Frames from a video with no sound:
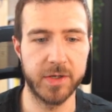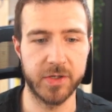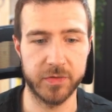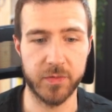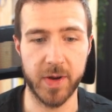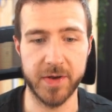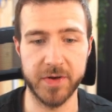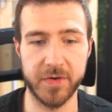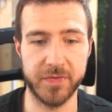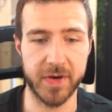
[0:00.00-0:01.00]
dot
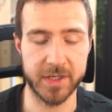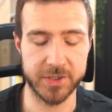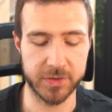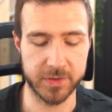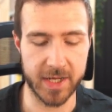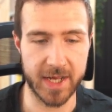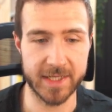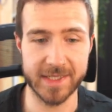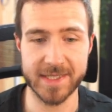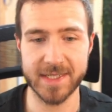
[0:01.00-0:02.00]
render function
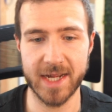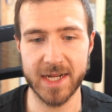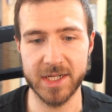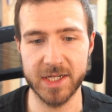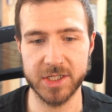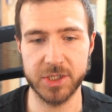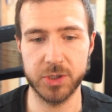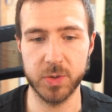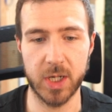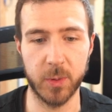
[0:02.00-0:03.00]
and assign it
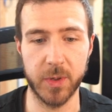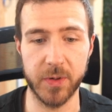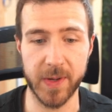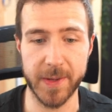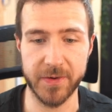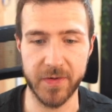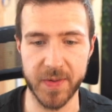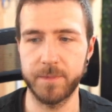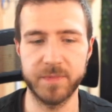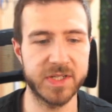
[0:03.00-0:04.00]
to our
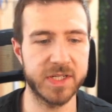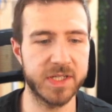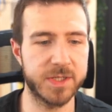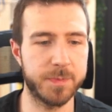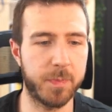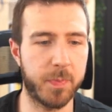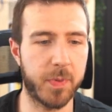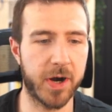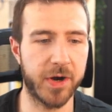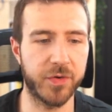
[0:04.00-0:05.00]
render. This is
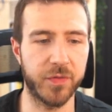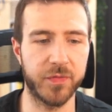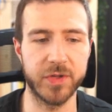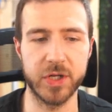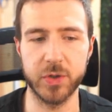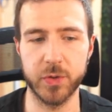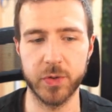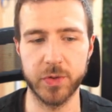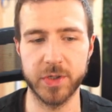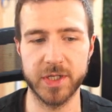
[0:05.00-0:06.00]
part of the
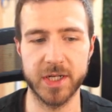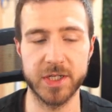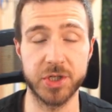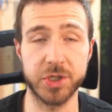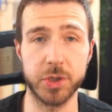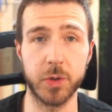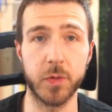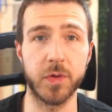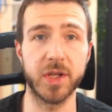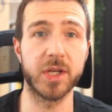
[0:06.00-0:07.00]
code that is
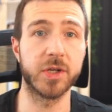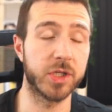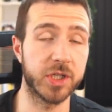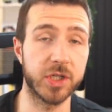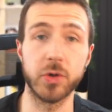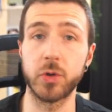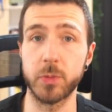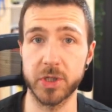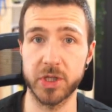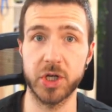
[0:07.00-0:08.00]
shown in the
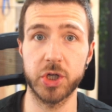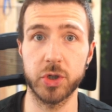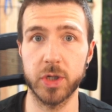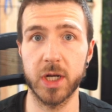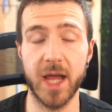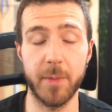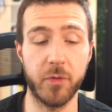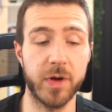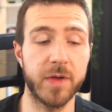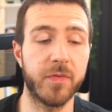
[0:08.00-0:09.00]
documentation
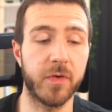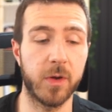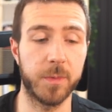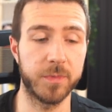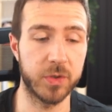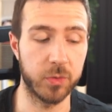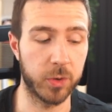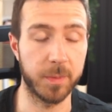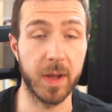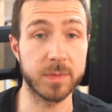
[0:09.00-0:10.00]
library from the
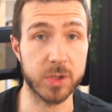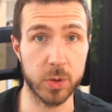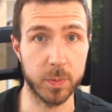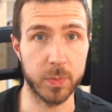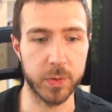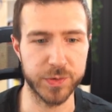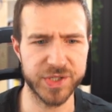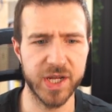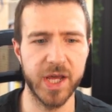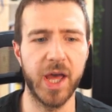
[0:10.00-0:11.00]
Google Maps
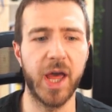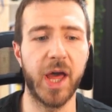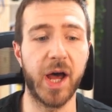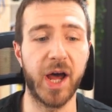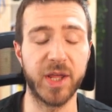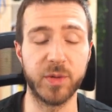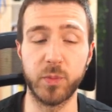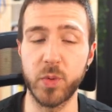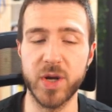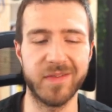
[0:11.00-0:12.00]
Compose. I
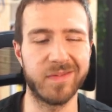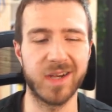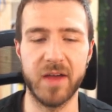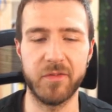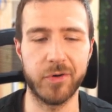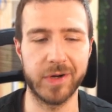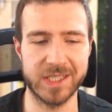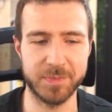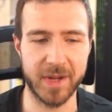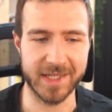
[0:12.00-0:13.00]
would have never
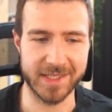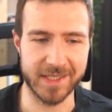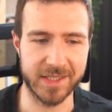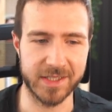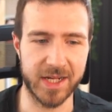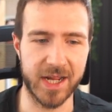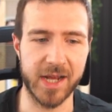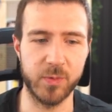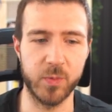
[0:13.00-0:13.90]
expected that